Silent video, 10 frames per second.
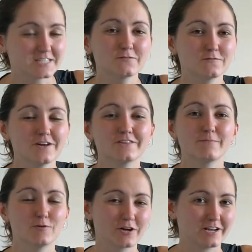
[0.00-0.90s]
I still find that
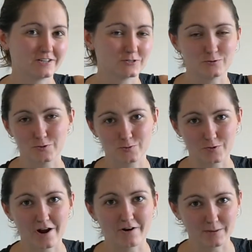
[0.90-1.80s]
I'm not getting too sore
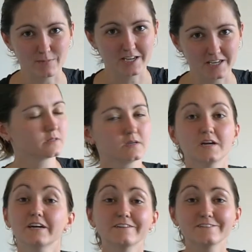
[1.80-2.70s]
carrying my gear.
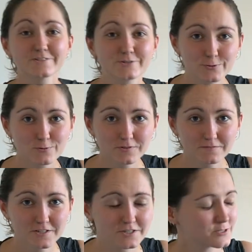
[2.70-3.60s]
In addition to all the
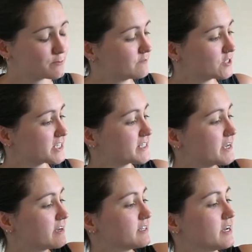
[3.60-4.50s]
features we've just
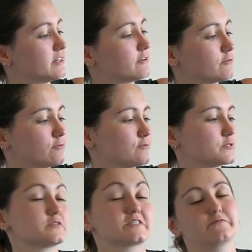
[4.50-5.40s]
said, there are
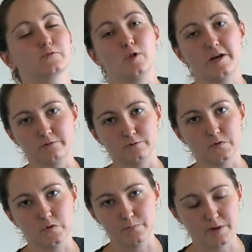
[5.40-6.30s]
also several handles
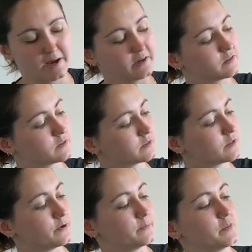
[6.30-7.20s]
on the bag.
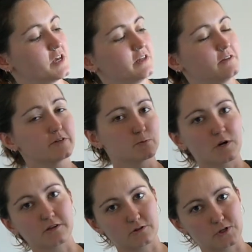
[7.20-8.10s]
So there is
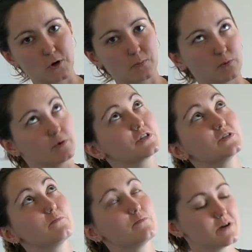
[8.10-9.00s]
one at the top, which is
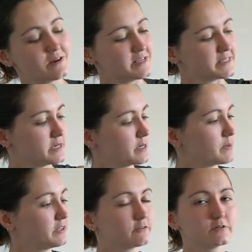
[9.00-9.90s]
amazing,
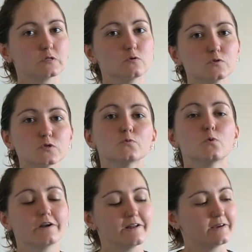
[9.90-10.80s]
but there is also
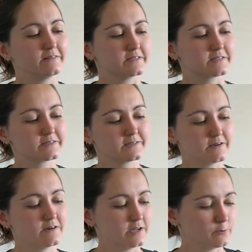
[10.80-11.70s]
one at the
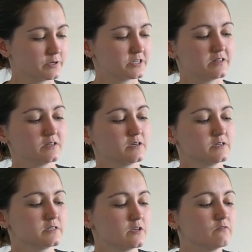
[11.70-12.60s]
side, which I think
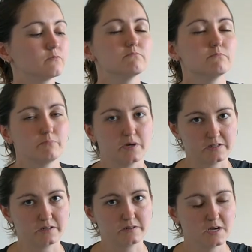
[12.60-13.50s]
is even better,